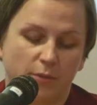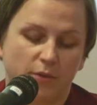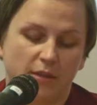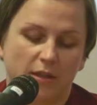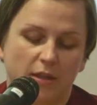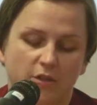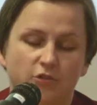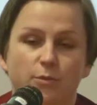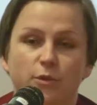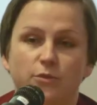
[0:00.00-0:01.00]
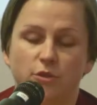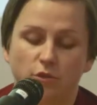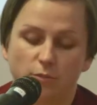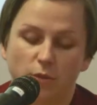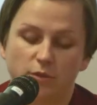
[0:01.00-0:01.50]
music contribute to
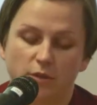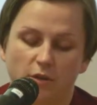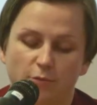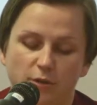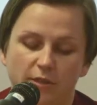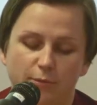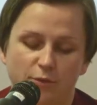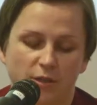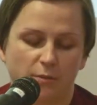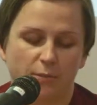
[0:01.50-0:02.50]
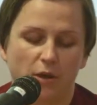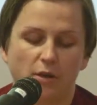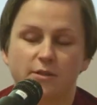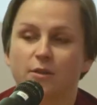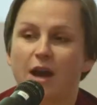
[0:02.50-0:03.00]
new modes of perception, but
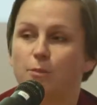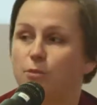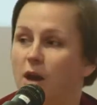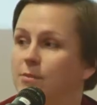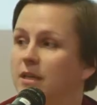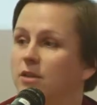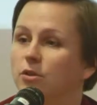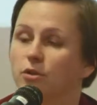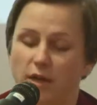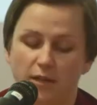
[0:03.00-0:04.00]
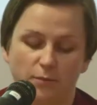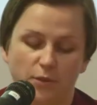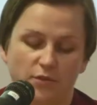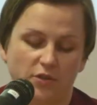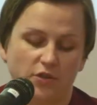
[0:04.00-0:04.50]
also how prominent Ukrainian
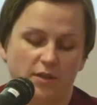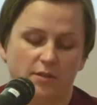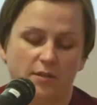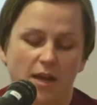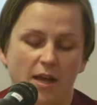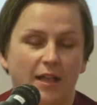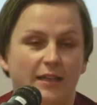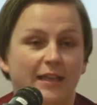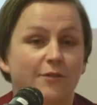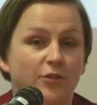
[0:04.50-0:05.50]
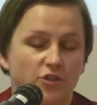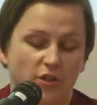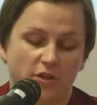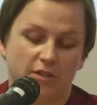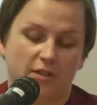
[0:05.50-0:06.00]
musicians leverage
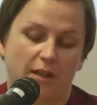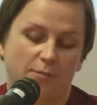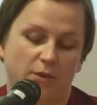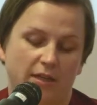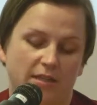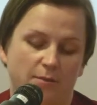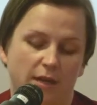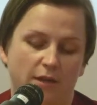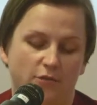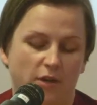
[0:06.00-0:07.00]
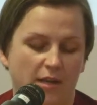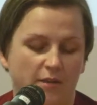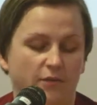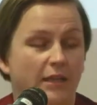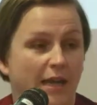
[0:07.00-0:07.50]
their celebrity to make a variety
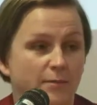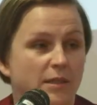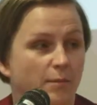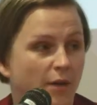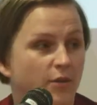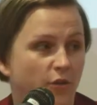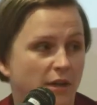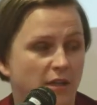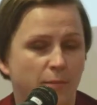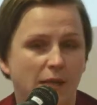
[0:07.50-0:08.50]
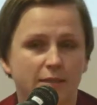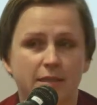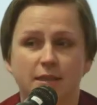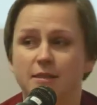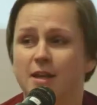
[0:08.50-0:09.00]
of claims about Ukrainian
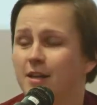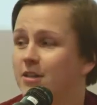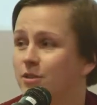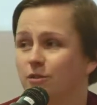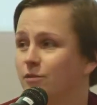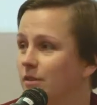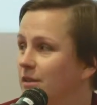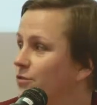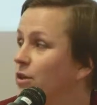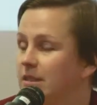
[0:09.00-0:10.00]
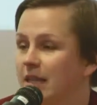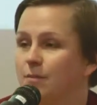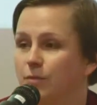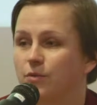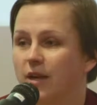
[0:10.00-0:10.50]
politics. So, for
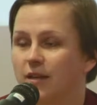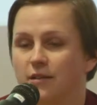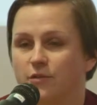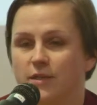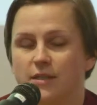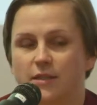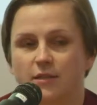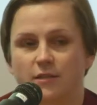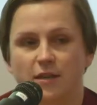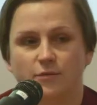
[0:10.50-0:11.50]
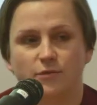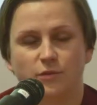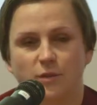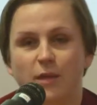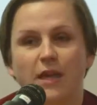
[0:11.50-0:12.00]
example, right, the recent kind of
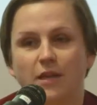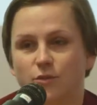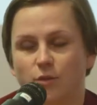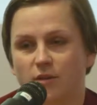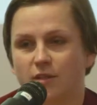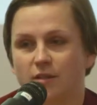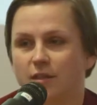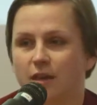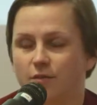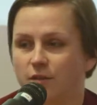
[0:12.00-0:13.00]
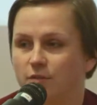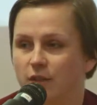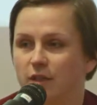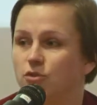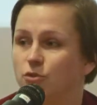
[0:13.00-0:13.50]
speaking tour that Slava
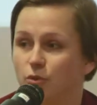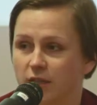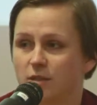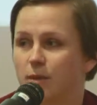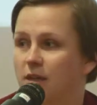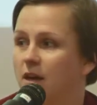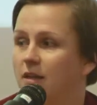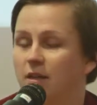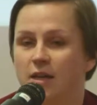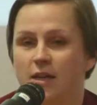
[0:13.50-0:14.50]
Vakarchuk has been on,